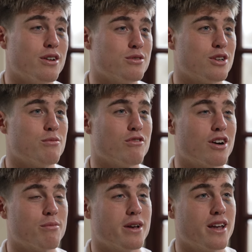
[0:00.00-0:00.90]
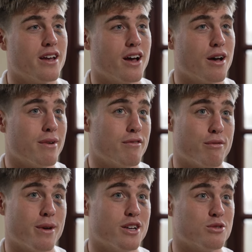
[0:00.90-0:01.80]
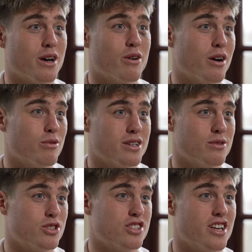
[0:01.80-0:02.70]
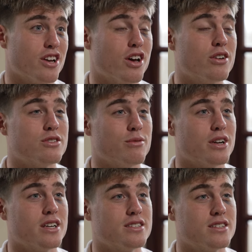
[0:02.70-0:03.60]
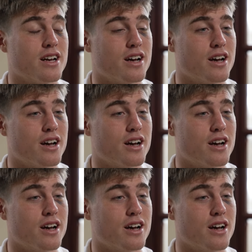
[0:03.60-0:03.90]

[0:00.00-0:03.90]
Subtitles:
There was no more rugby, and for me as well, it was just the unknown, to be honest.